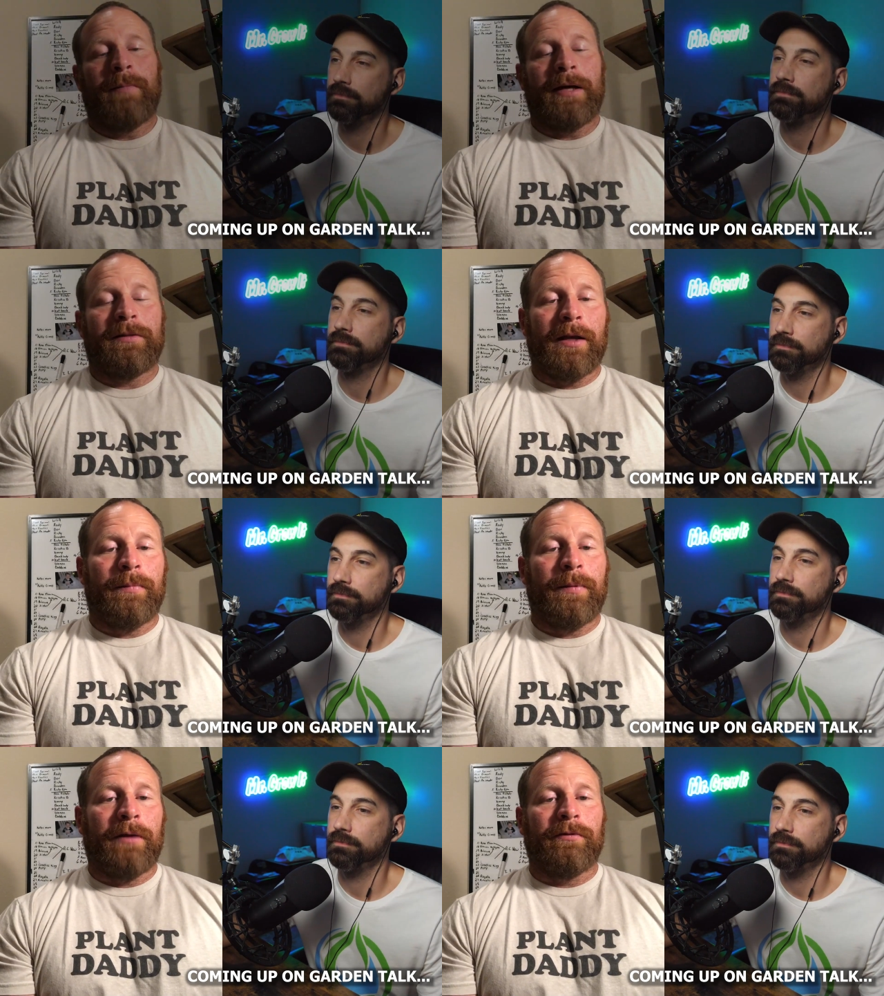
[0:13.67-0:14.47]
Speaker 1: tomato
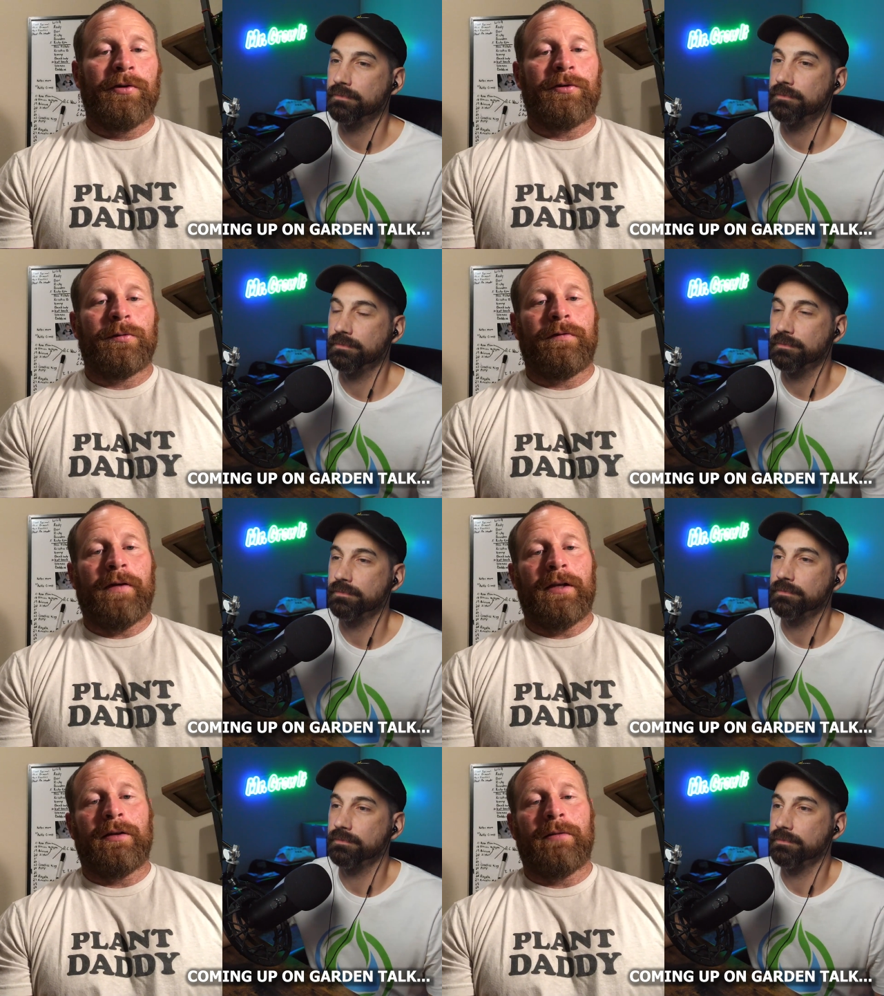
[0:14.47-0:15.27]
plant roots will
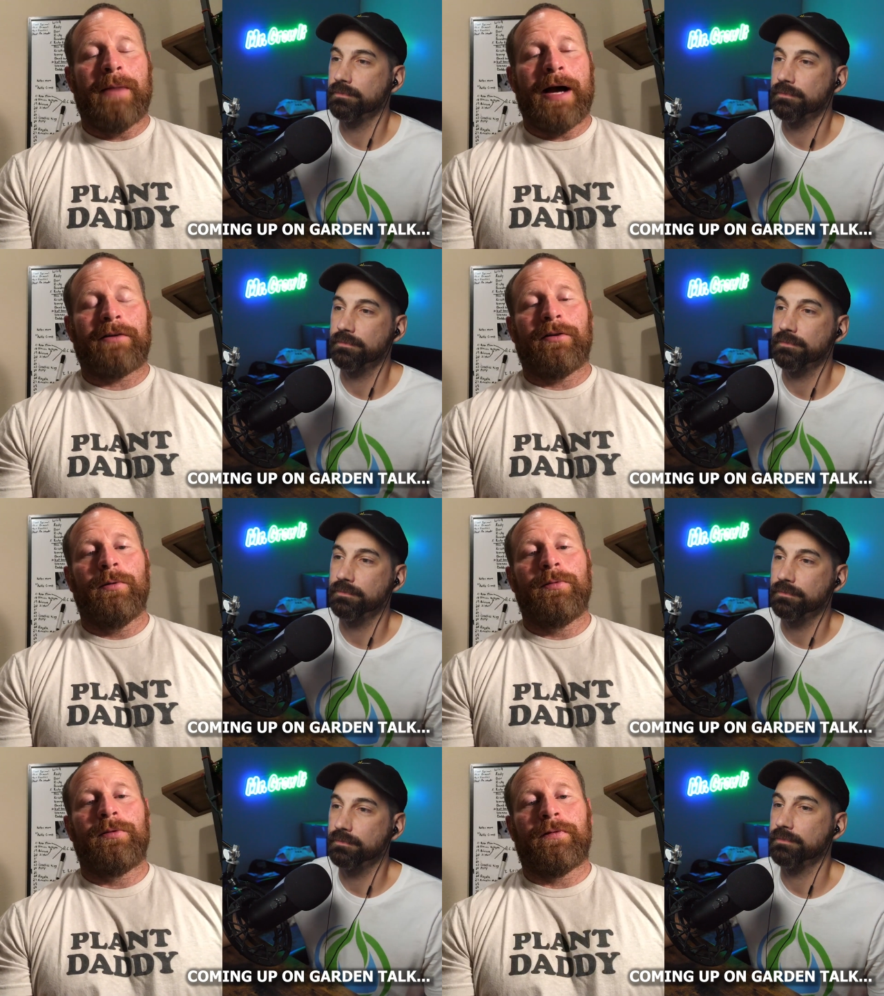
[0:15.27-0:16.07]
feed on the
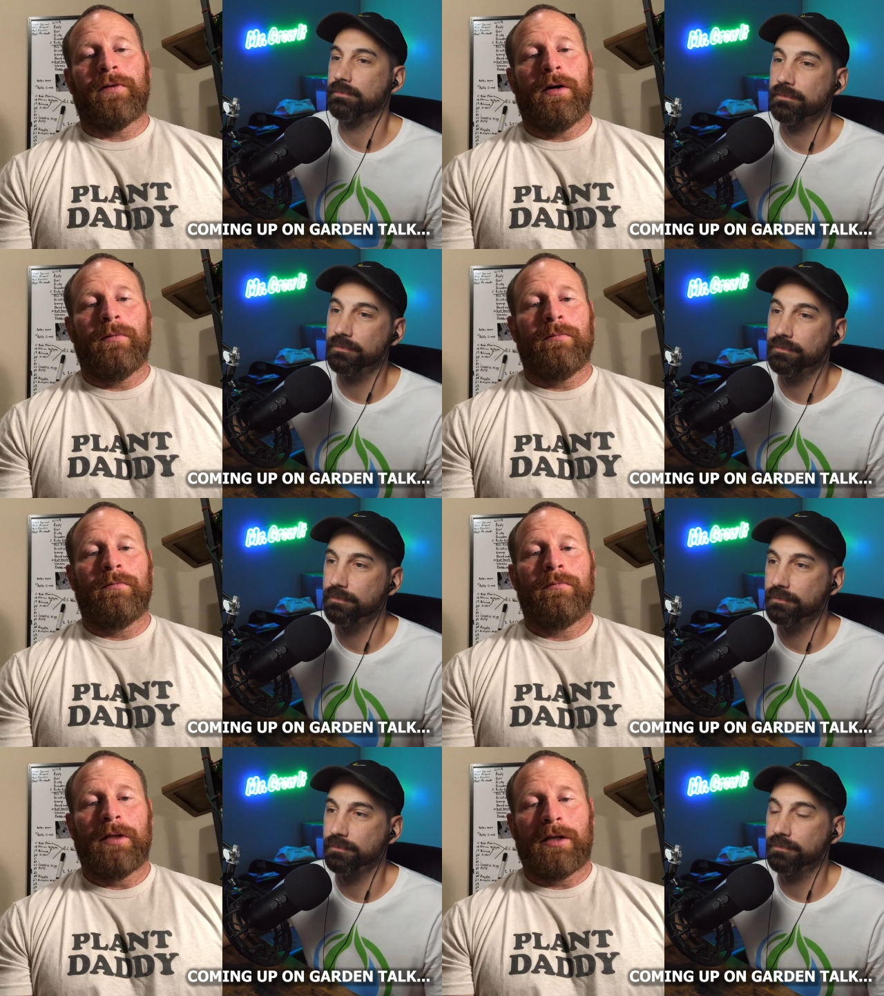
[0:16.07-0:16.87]
microbes from
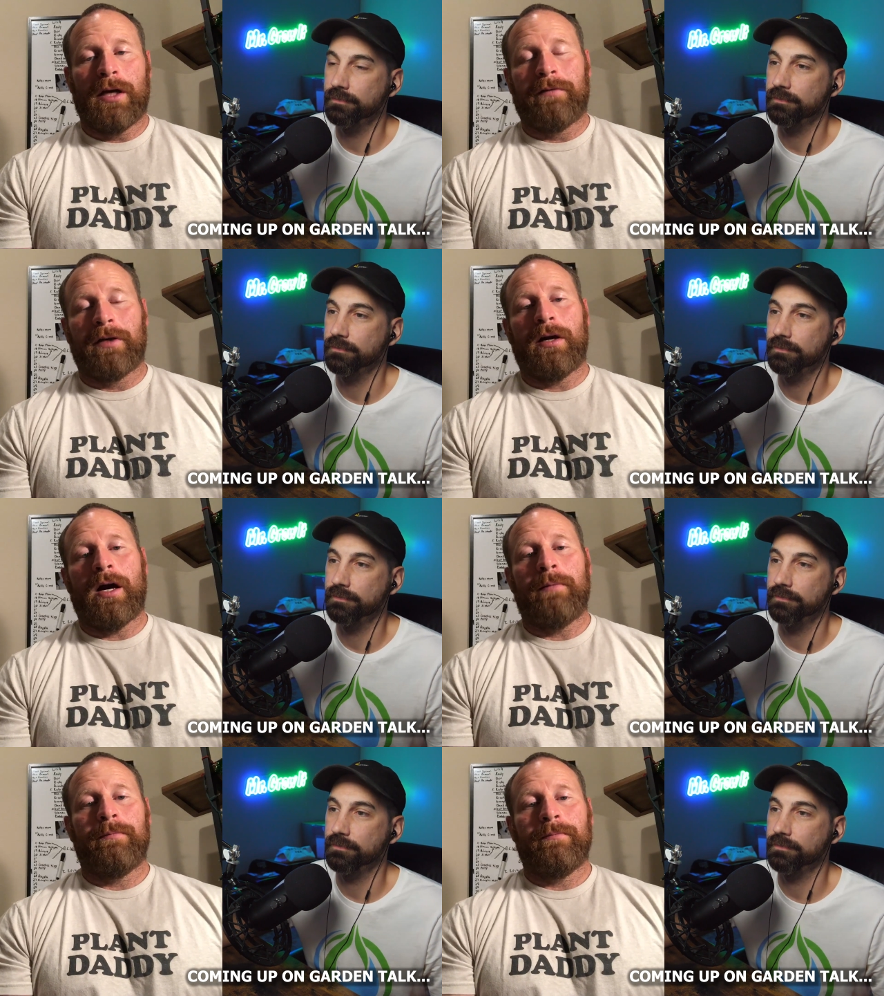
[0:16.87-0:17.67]
the cover crop